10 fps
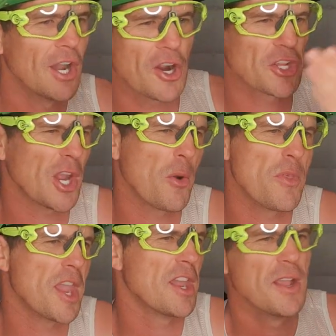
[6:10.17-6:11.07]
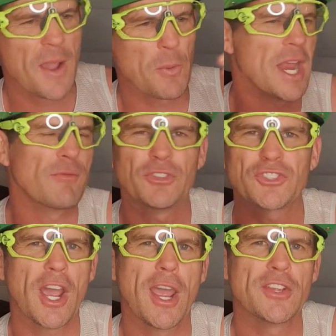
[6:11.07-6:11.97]
I'm going to go in there and win every
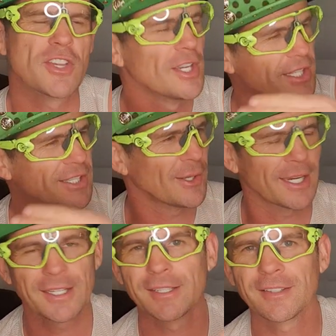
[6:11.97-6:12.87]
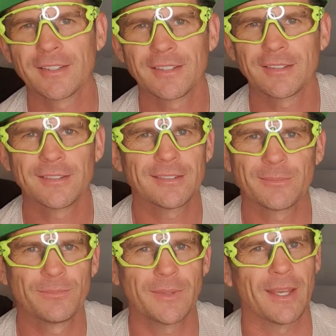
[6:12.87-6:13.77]
stage. Like,
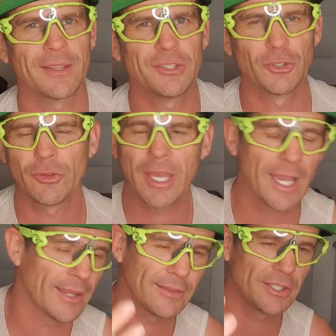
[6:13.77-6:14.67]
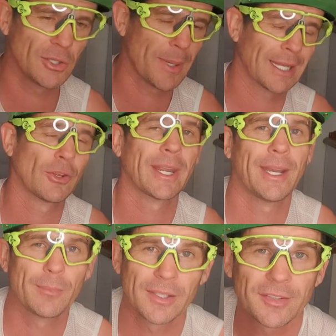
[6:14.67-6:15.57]
nah, you do that, then you're going to make a lot of
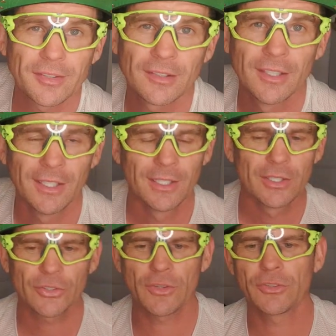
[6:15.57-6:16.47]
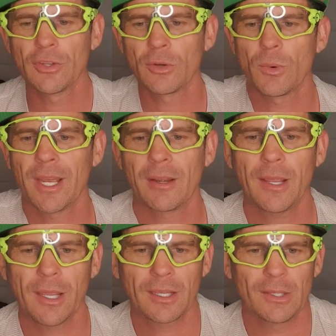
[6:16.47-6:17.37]
enemies. So there's no way in
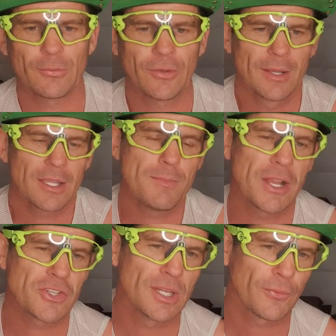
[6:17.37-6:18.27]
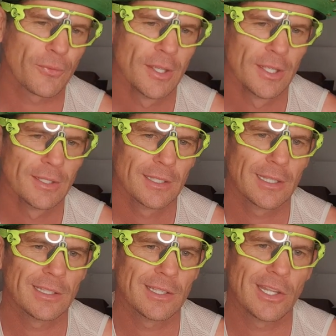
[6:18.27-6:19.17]
heck if, can you imagine if,
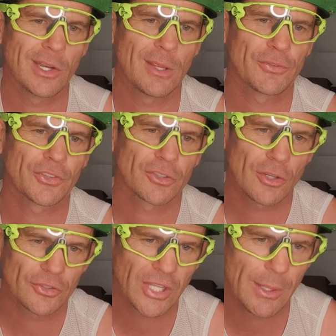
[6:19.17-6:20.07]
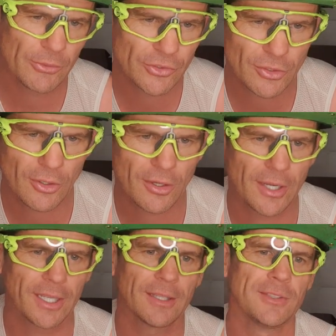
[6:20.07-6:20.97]
you know, if Team
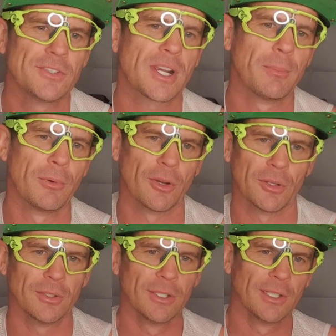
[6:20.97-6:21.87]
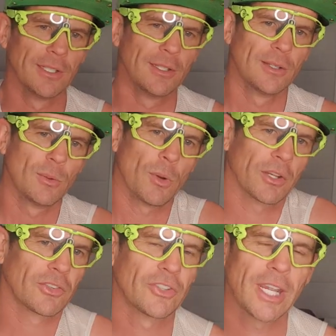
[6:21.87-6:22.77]
Sky and Jumbo
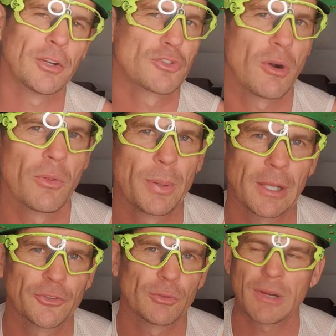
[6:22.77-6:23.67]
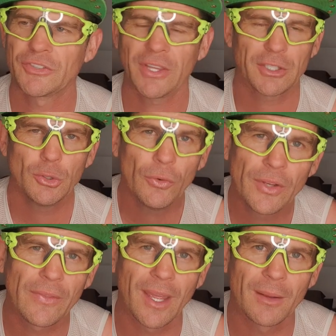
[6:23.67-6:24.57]
wanted to take control of the peloton race, they could have
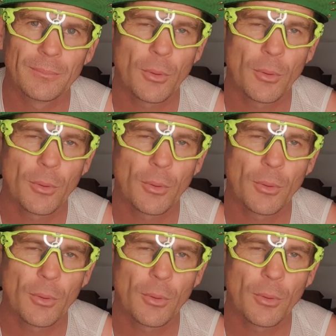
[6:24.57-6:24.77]
done that.